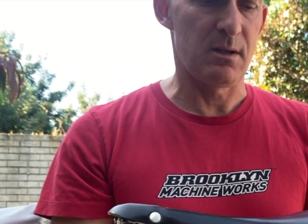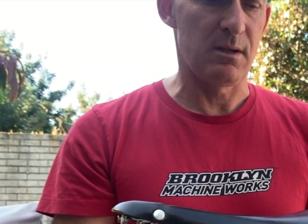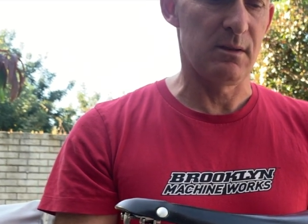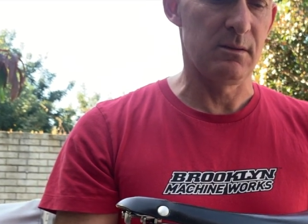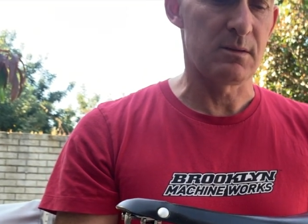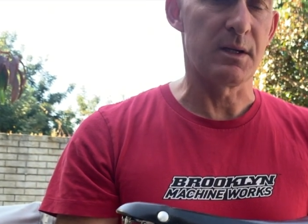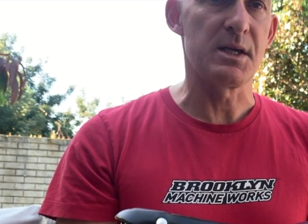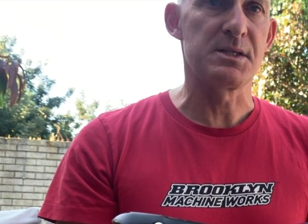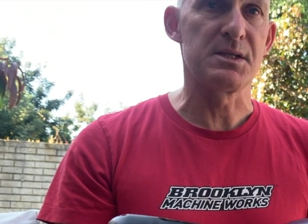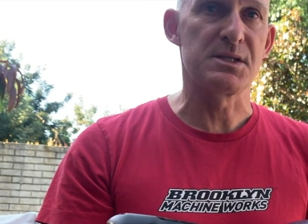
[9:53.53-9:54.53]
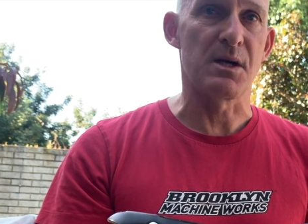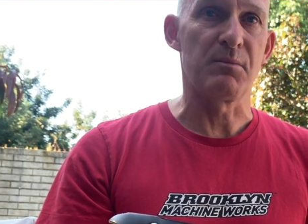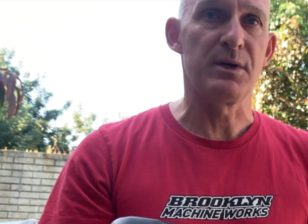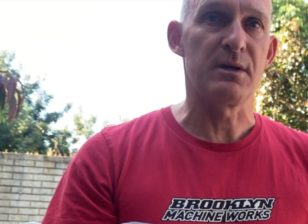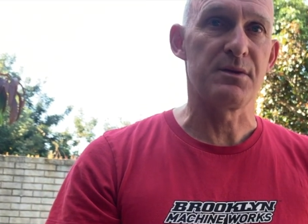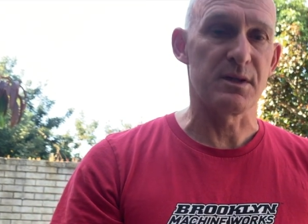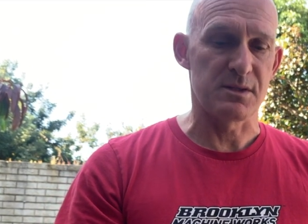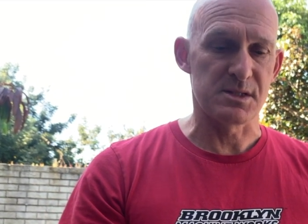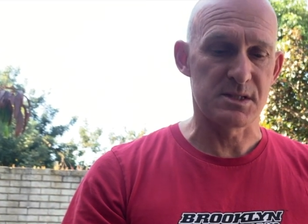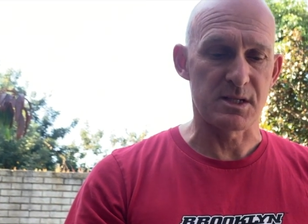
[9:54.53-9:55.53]
look, I guess in summary, I think
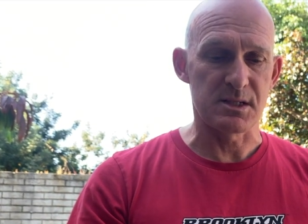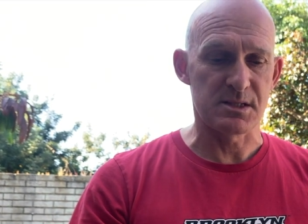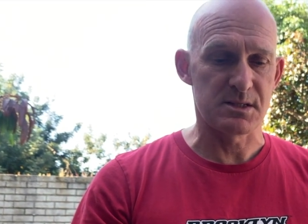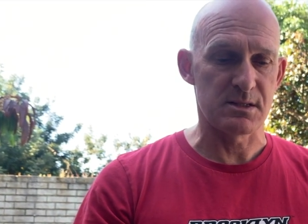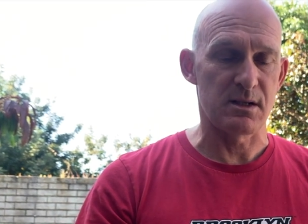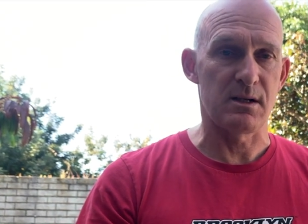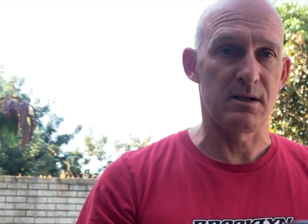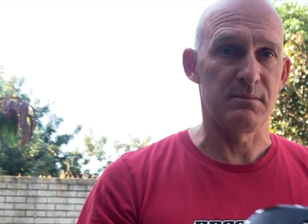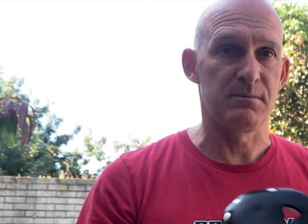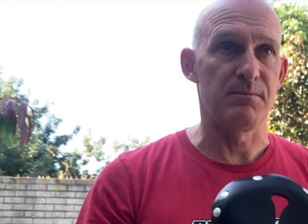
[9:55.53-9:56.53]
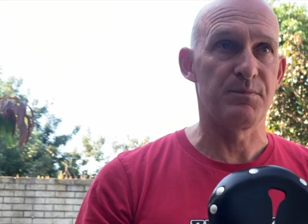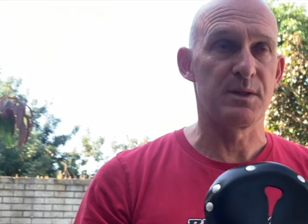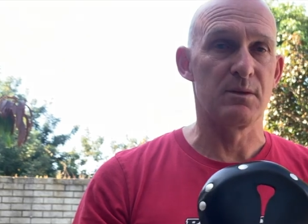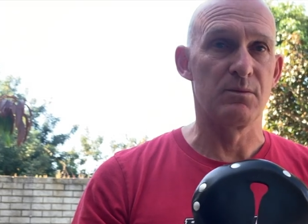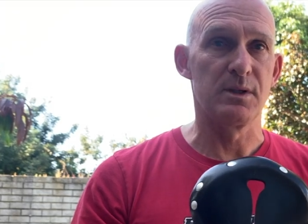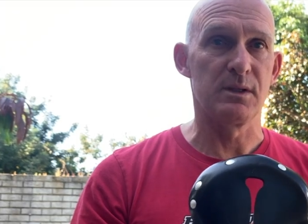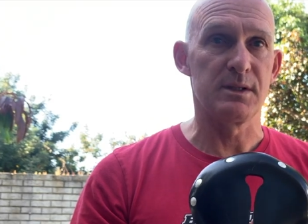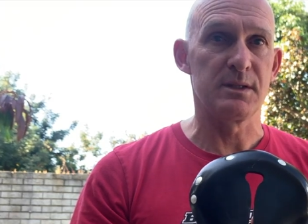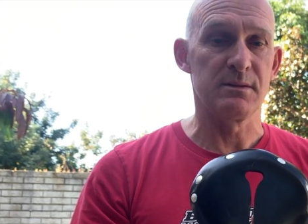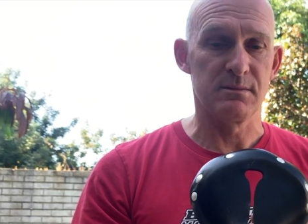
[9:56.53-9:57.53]
this seat's a
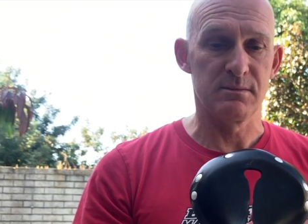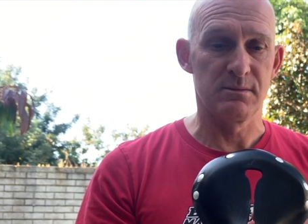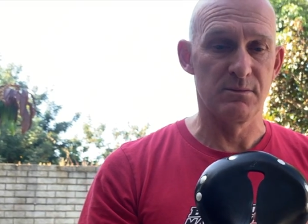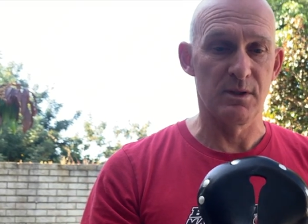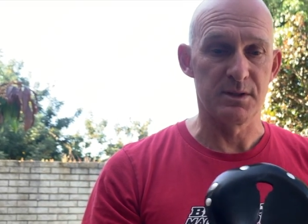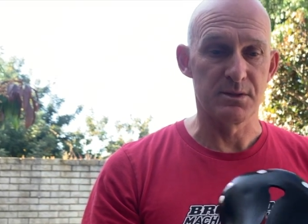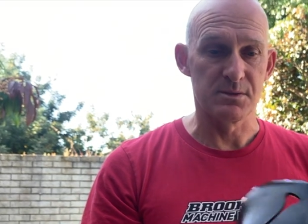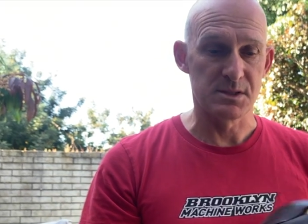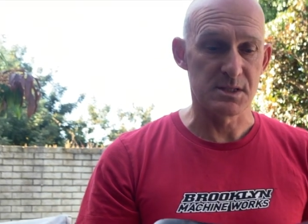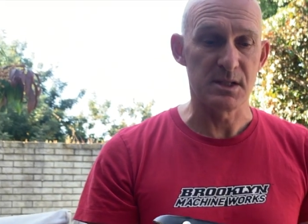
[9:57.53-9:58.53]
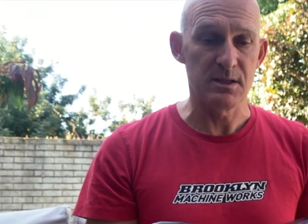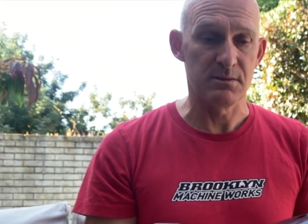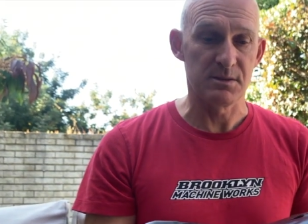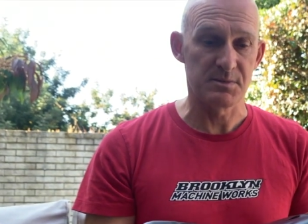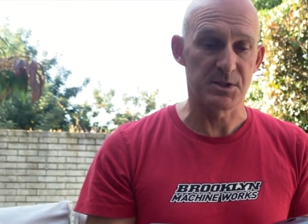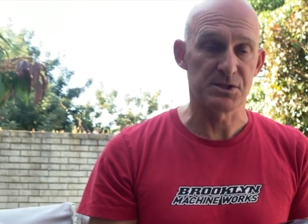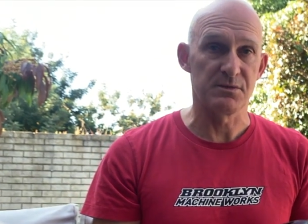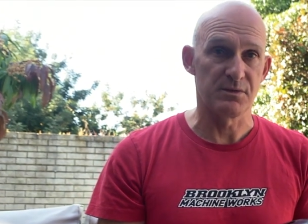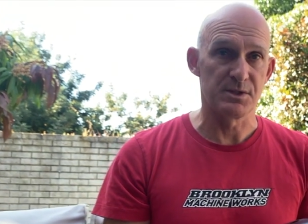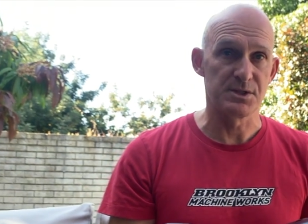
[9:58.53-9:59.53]
really good seat, especially
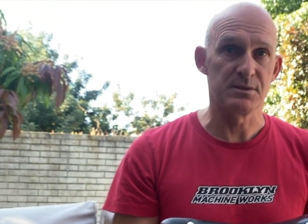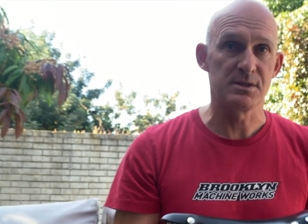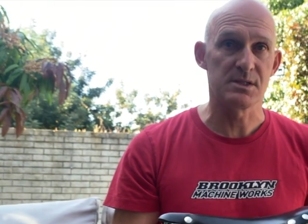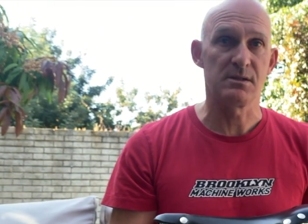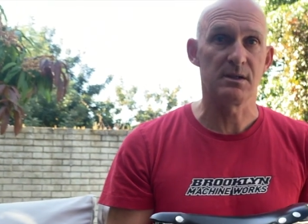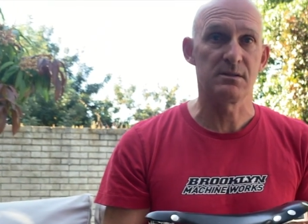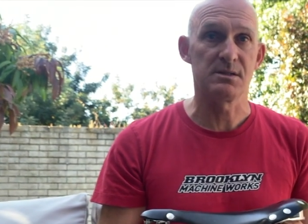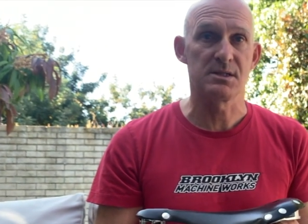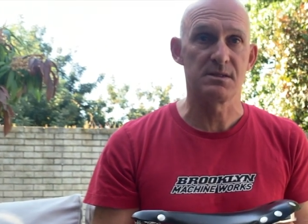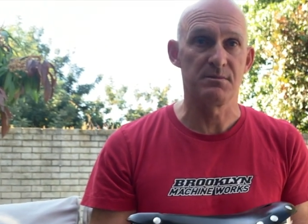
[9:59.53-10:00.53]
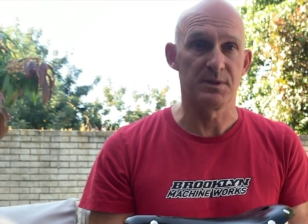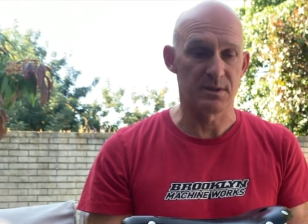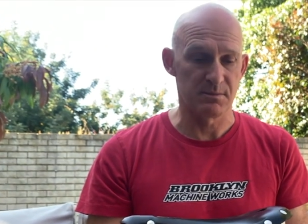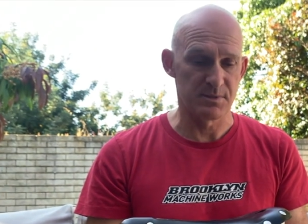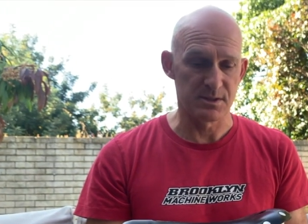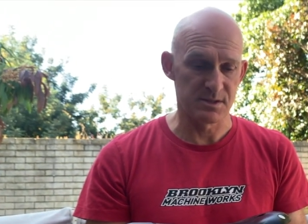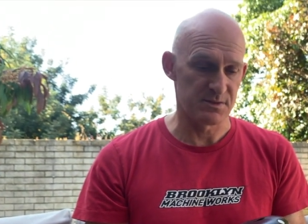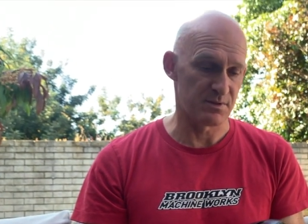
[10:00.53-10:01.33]
for endurance cyclists, but it can be used for